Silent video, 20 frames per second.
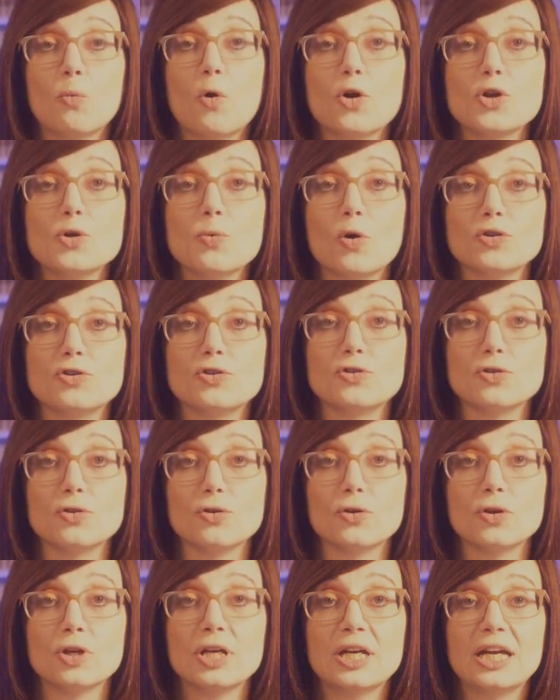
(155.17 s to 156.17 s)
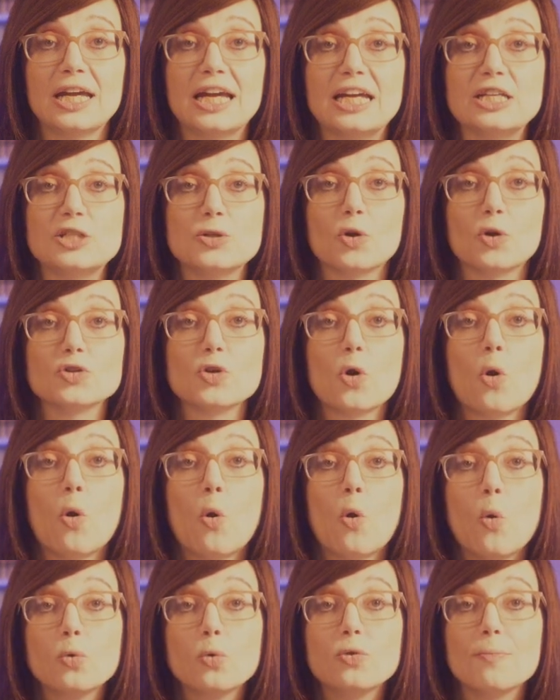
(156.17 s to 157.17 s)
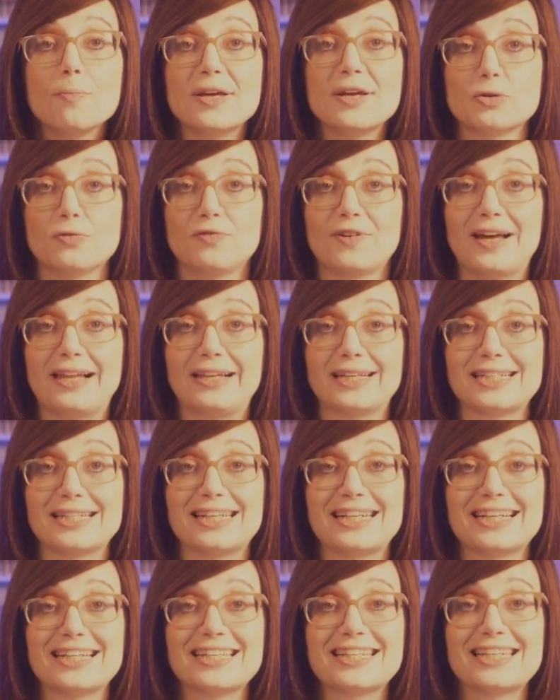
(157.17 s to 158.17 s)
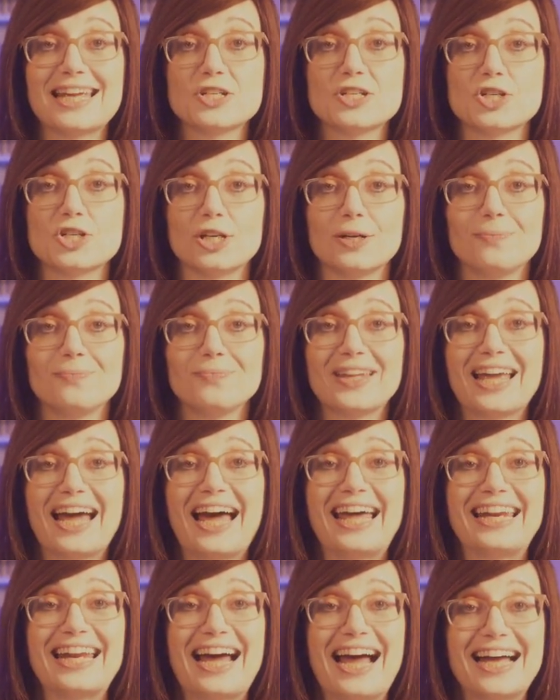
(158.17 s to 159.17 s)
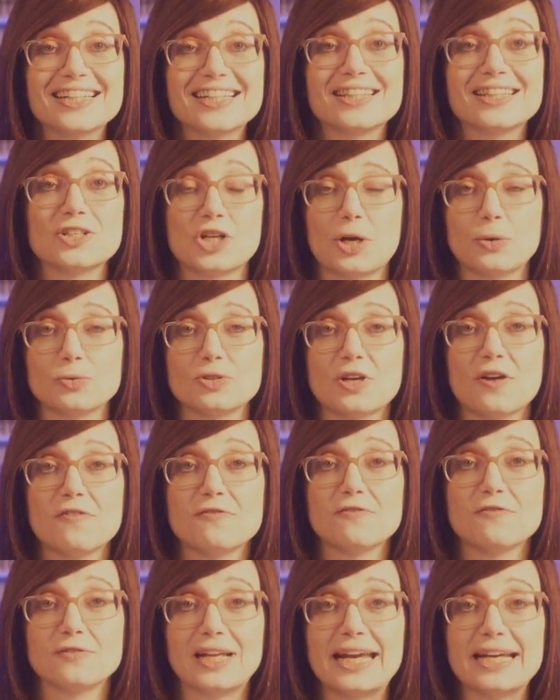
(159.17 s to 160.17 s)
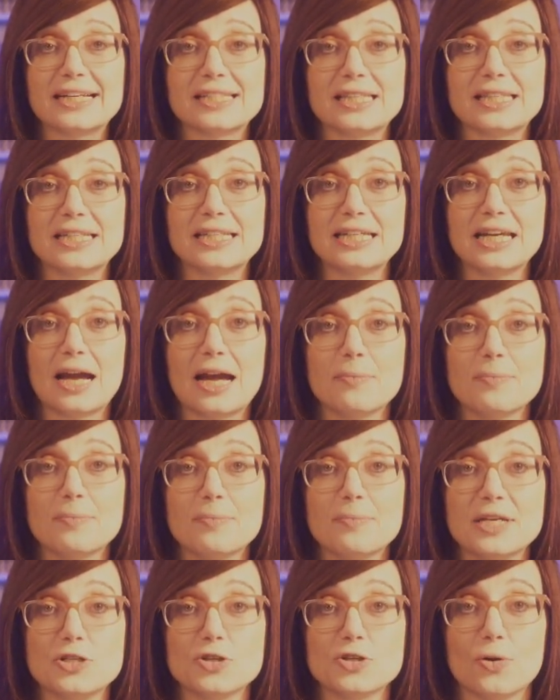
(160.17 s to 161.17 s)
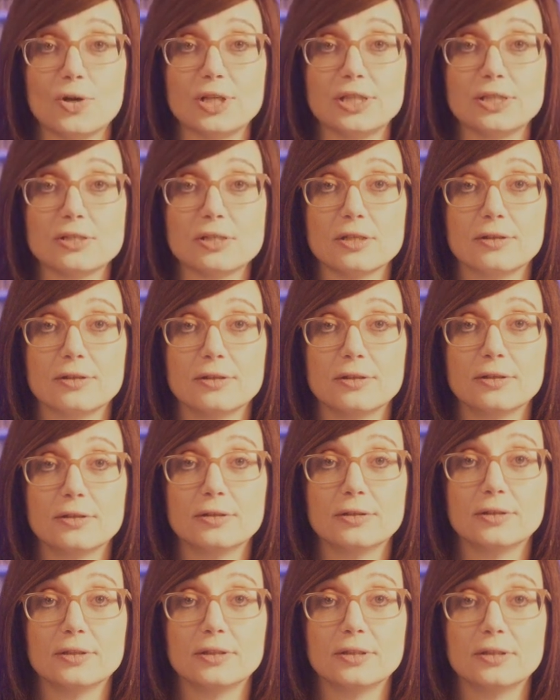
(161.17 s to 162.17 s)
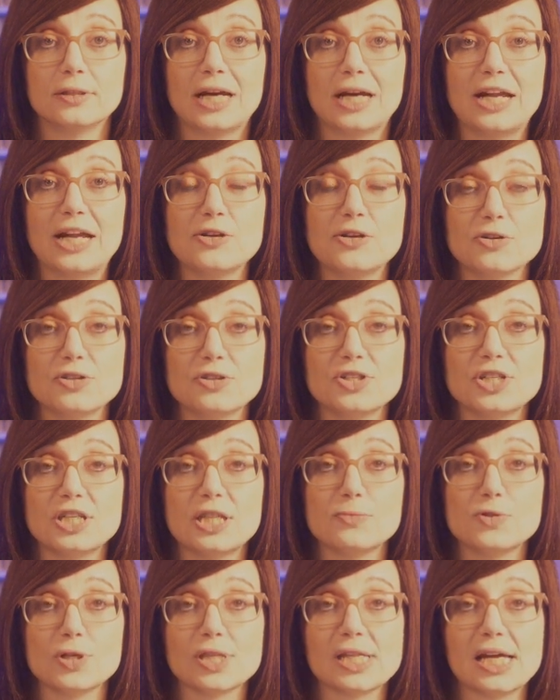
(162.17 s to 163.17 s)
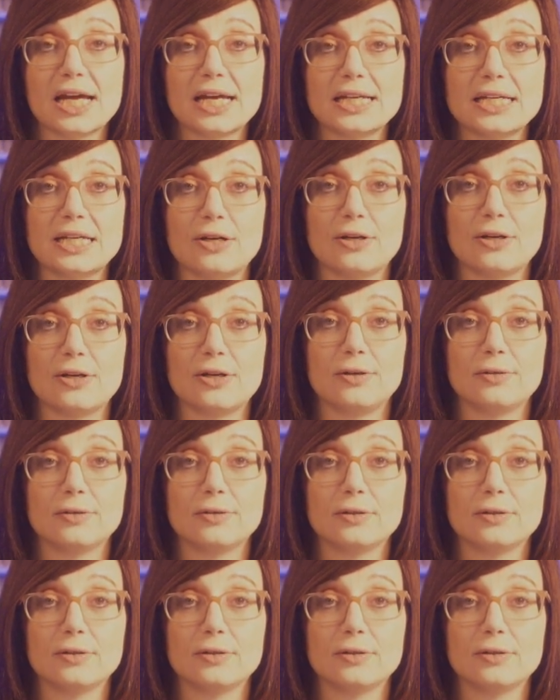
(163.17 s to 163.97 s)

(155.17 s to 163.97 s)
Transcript: what you want to do is you want to hold the middle phalanx in extension and ask the child to flex the D I P joint. And you can see them doing that here.